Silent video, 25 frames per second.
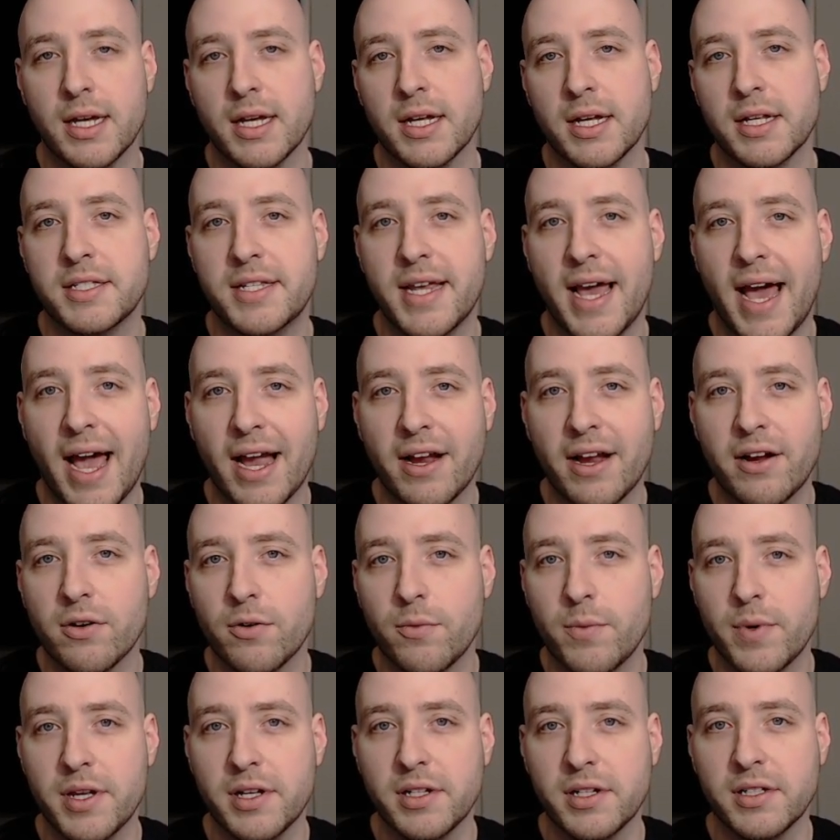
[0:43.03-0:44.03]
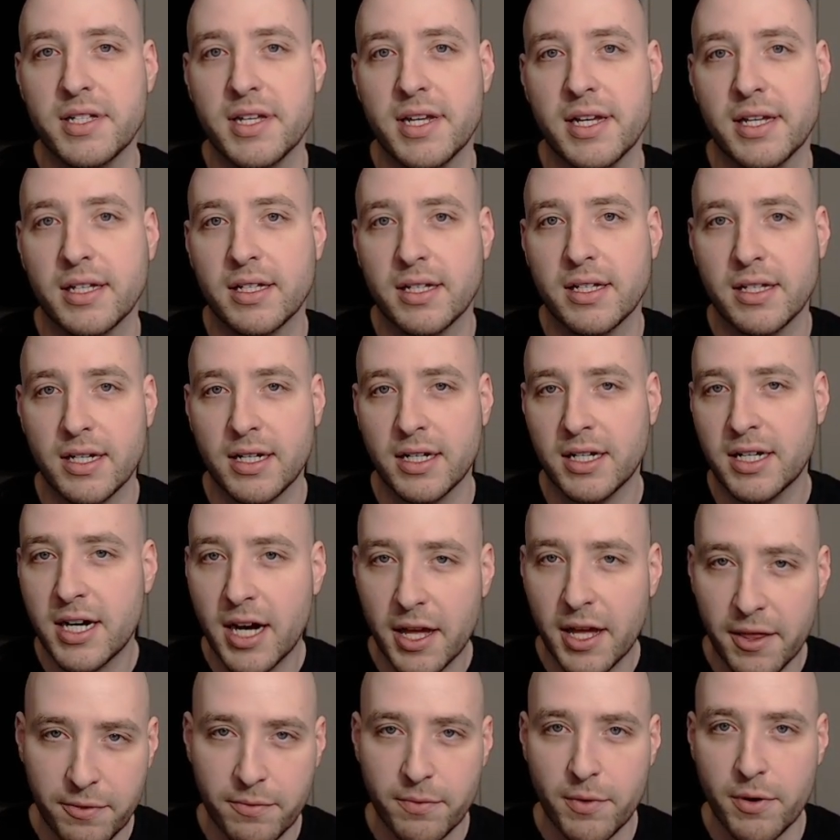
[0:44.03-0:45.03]
dagger wielding
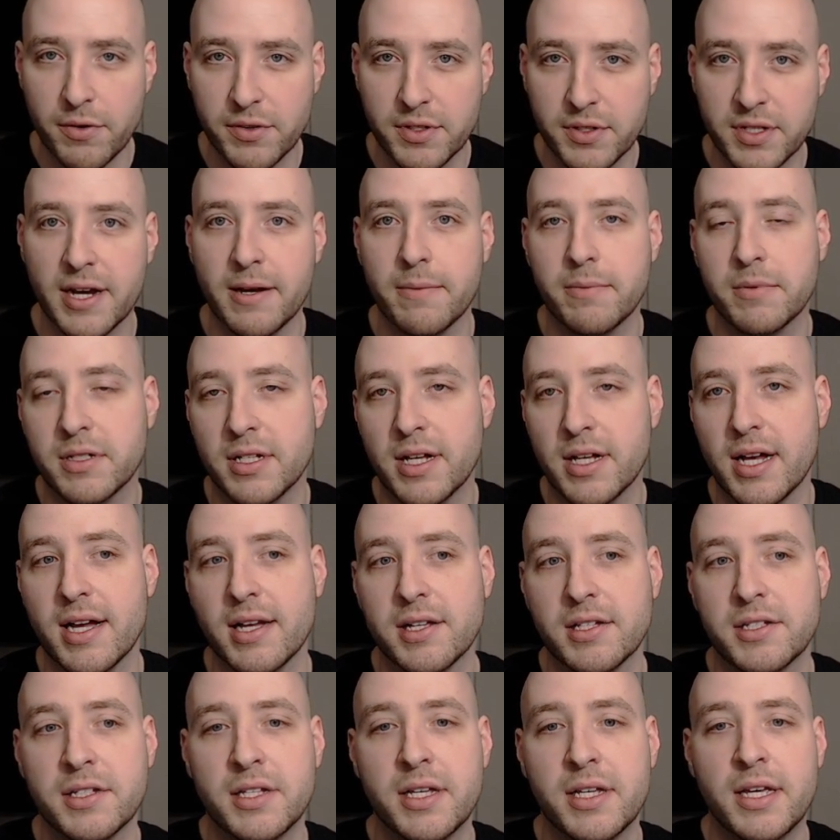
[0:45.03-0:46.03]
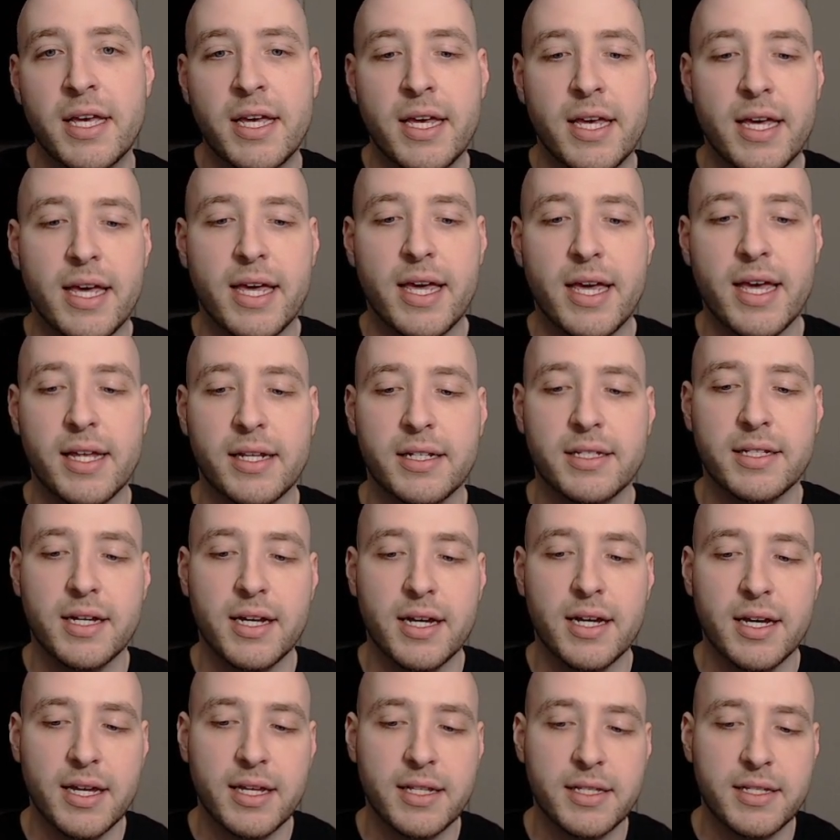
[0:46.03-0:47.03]
cutthroat type class. And
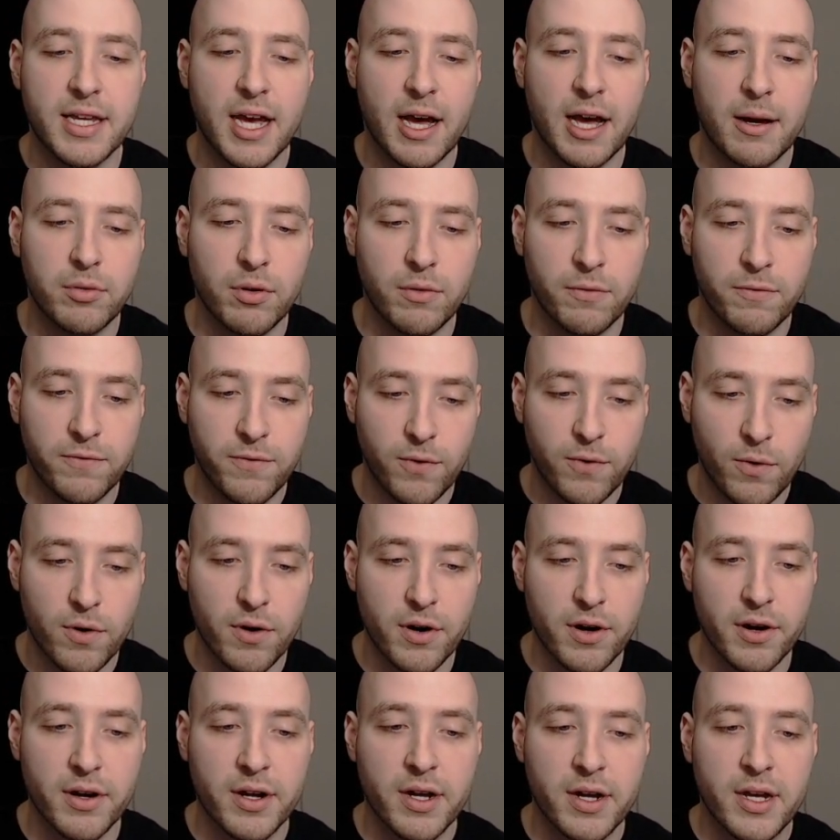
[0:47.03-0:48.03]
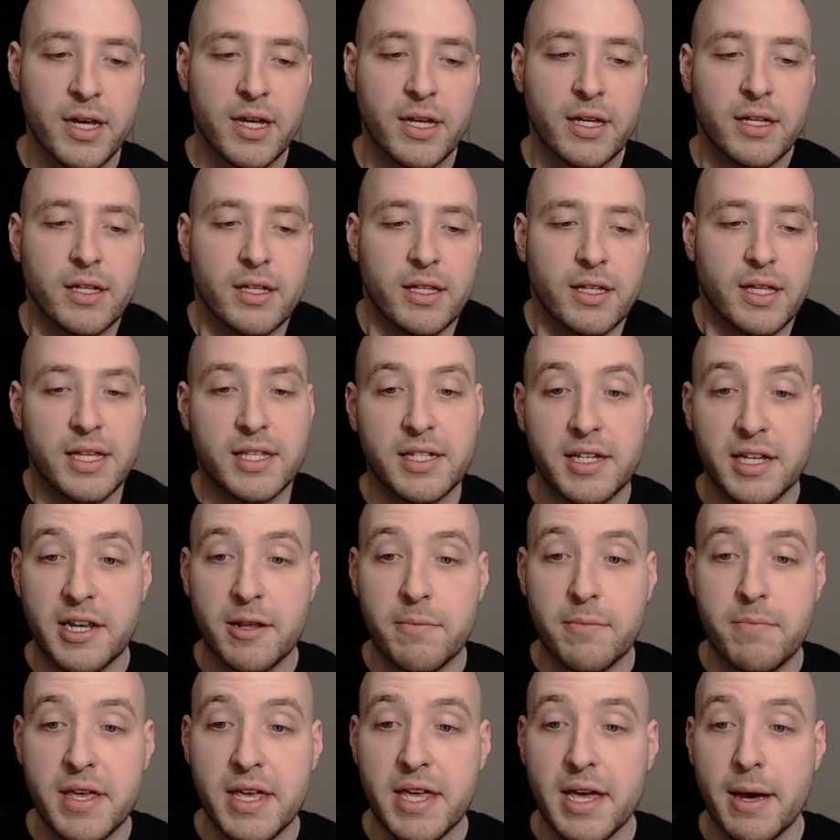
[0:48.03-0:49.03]
in Diablo 4, it's going to
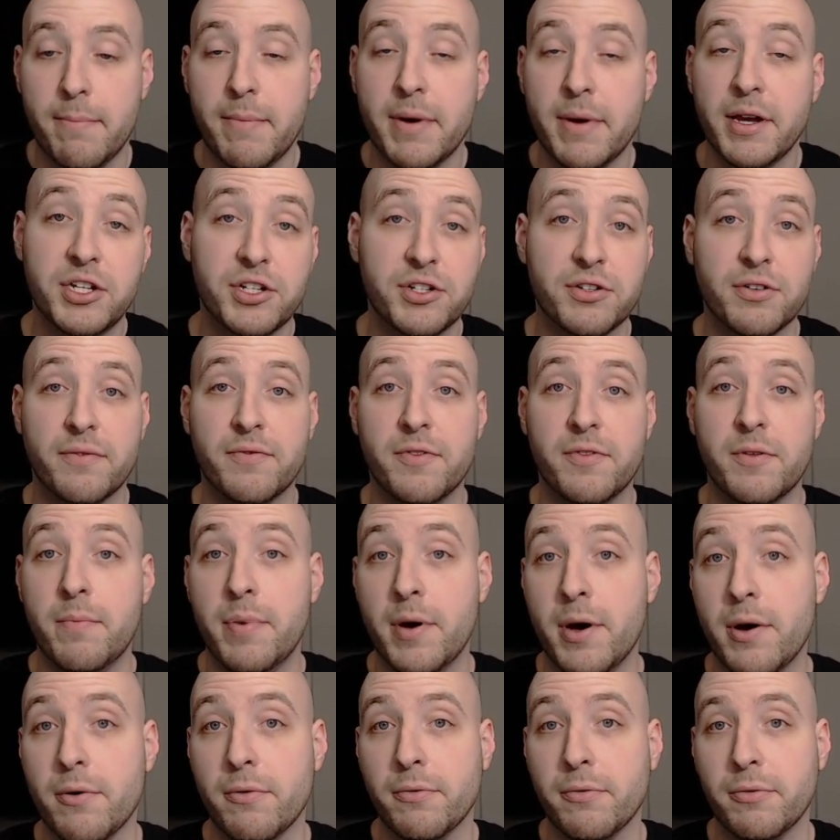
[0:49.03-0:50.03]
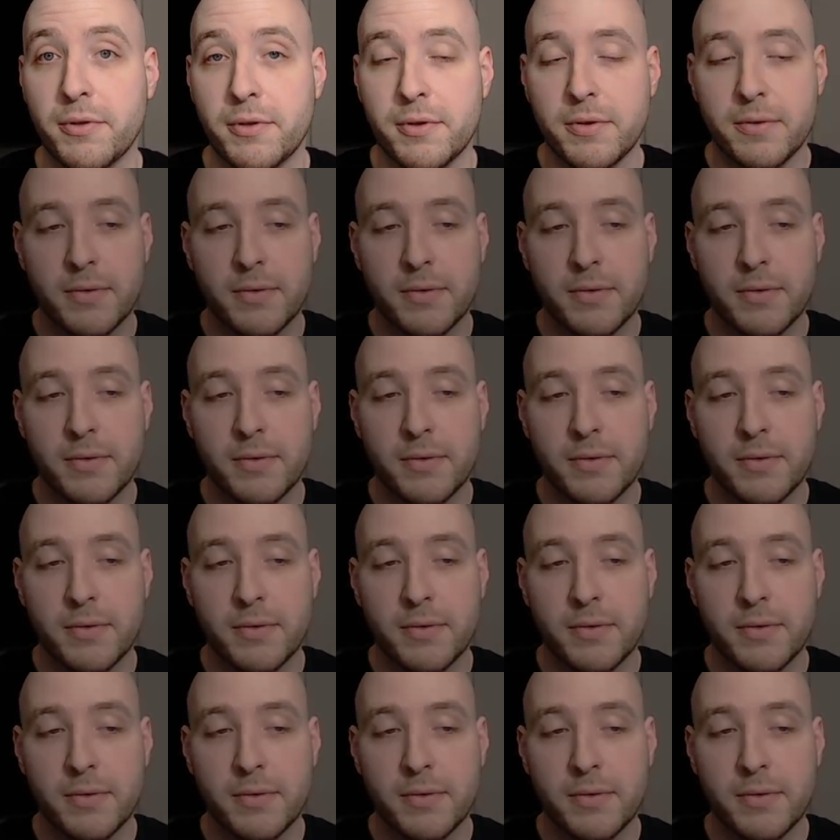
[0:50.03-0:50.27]
be a mixture of the both.